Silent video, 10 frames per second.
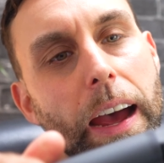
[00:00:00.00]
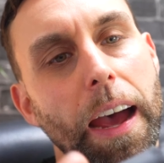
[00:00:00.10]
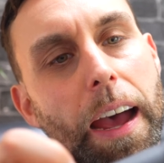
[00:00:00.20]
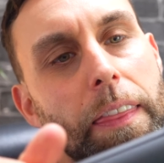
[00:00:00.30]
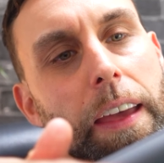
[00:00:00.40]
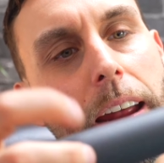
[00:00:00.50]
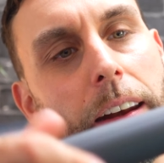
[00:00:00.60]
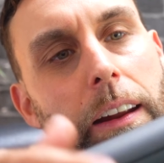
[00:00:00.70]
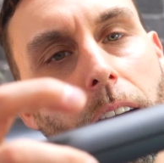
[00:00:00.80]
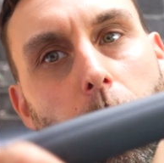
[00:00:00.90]
and
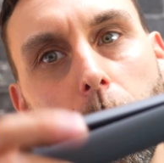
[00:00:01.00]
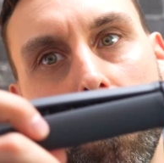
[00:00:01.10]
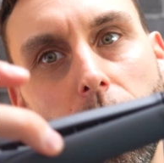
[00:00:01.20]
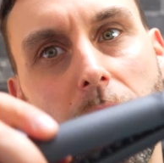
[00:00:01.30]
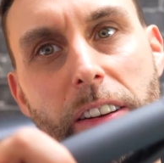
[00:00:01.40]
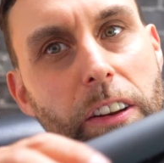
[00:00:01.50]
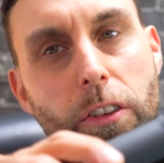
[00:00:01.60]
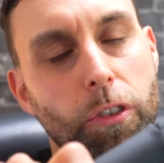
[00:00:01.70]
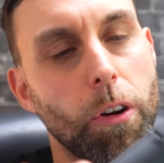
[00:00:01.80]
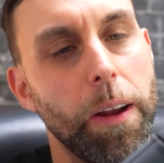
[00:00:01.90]
then very easy to
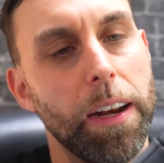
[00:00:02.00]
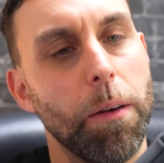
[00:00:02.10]
screw in.